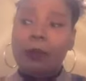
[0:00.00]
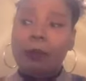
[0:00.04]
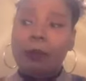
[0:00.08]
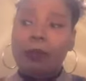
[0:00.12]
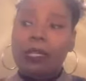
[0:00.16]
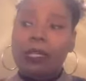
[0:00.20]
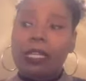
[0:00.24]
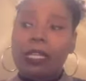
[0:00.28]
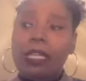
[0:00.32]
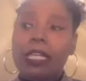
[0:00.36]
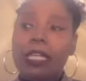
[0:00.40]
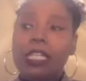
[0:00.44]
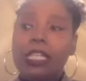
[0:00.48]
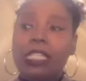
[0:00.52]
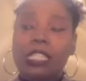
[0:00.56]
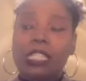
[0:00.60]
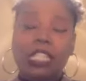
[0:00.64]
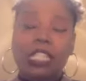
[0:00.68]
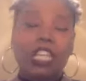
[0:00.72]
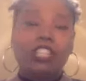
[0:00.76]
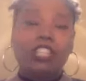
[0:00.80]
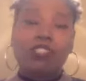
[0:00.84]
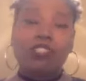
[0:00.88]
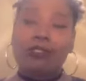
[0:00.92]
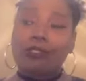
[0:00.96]
be
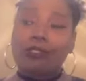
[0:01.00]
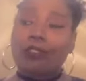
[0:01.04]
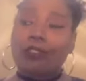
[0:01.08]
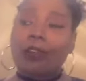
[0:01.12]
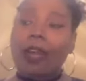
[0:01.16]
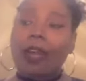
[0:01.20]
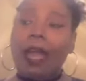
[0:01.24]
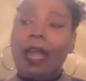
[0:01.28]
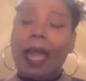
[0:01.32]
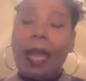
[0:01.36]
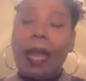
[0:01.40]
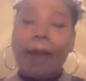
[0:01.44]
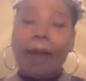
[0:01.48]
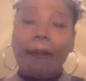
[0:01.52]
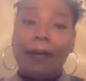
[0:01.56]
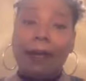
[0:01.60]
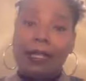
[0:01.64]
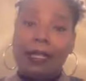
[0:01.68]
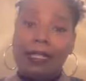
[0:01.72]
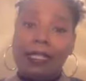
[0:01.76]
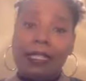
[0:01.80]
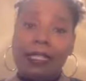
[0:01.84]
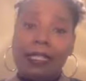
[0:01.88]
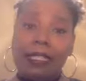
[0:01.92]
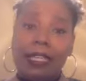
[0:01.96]
continue your
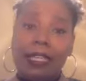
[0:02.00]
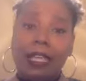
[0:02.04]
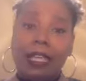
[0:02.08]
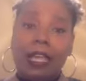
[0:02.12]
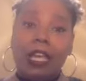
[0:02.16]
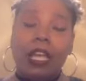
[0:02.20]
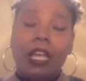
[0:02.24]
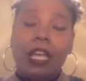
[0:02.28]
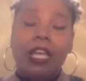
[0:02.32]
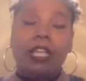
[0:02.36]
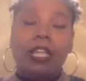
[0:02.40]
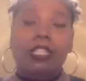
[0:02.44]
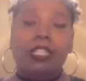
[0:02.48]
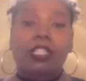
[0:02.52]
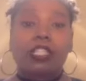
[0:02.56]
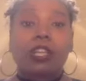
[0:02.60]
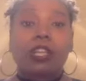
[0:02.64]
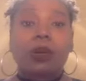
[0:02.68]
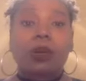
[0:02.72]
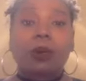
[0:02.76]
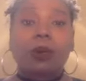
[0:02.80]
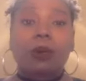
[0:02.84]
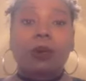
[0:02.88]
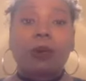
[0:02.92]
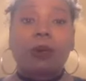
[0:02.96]
habits.
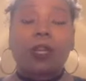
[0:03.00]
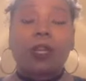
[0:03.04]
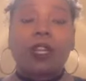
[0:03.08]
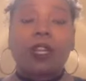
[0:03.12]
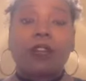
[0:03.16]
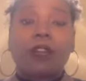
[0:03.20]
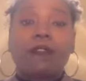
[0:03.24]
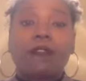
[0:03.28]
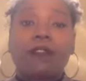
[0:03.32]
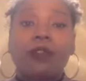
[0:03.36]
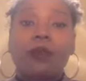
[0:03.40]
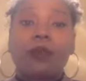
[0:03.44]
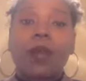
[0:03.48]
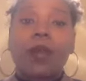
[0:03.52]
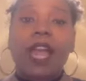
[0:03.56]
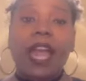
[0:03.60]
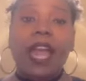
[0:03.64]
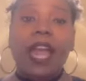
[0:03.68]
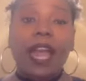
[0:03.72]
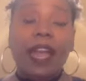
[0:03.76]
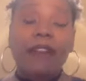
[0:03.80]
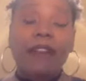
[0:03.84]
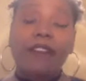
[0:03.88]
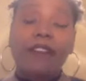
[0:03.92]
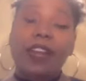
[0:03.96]
So if you
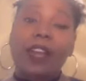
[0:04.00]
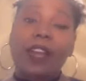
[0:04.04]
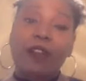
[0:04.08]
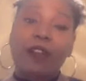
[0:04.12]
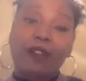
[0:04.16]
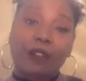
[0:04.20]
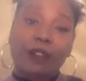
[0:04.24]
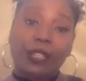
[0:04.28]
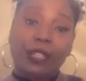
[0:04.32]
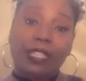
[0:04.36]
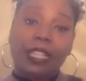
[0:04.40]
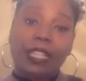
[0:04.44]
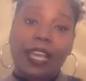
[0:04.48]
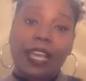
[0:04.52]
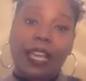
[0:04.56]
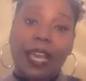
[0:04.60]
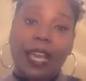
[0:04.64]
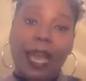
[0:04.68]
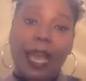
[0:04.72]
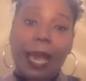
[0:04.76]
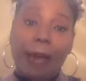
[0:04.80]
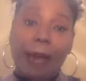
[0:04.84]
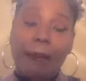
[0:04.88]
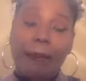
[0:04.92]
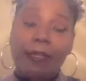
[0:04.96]
have everyday
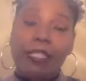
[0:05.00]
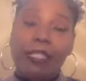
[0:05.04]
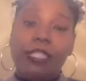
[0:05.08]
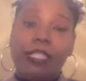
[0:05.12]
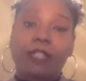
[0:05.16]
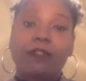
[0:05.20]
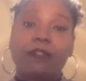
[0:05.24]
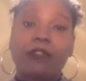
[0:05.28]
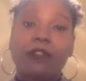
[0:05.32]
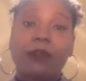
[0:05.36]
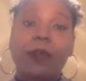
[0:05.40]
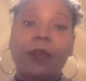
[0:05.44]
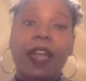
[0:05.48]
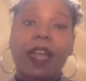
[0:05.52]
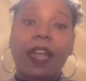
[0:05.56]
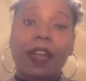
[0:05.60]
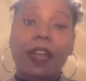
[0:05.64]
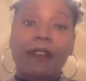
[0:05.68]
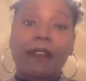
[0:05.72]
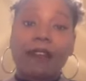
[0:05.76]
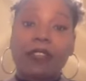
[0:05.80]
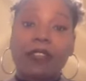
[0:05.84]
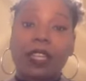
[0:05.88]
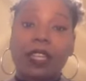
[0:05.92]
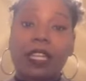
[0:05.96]
habits, if you
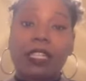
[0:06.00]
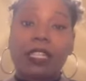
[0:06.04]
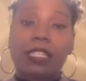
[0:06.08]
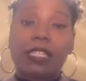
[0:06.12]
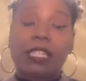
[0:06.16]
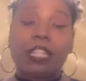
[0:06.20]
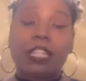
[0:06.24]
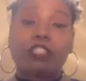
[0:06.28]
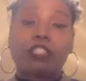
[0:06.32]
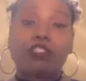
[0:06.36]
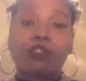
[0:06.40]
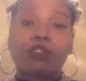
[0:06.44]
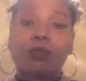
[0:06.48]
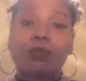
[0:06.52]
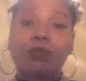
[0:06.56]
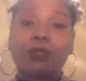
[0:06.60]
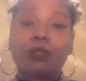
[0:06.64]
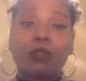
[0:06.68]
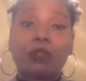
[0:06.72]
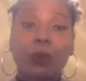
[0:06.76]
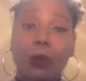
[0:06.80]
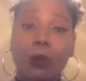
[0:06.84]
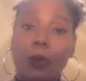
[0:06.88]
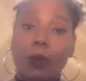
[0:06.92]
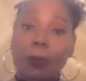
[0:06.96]
have things that you
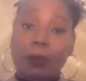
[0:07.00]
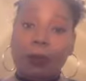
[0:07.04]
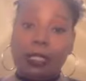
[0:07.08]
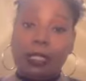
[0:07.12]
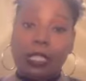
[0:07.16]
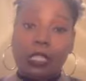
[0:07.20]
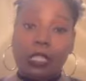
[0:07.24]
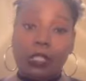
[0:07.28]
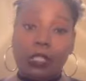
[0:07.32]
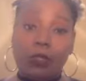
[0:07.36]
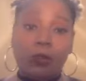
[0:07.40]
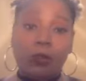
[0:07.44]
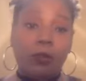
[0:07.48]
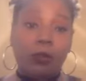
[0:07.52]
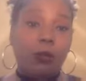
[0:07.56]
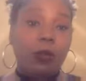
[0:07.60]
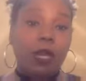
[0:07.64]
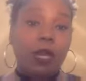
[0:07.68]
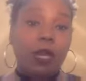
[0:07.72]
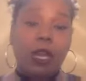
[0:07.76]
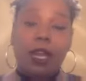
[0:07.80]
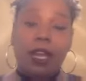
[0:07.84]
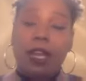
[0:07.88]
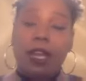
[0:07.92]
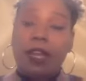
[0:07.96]
normally do,
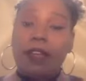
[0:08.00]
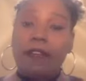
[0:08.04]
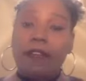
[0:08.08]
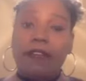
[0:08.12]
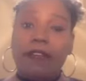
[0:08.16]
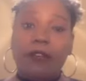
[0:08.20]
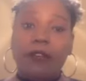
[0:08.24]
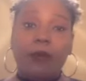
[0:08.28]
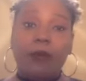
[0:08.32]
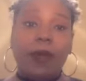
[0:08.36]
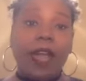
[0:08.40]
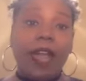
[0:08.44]
if you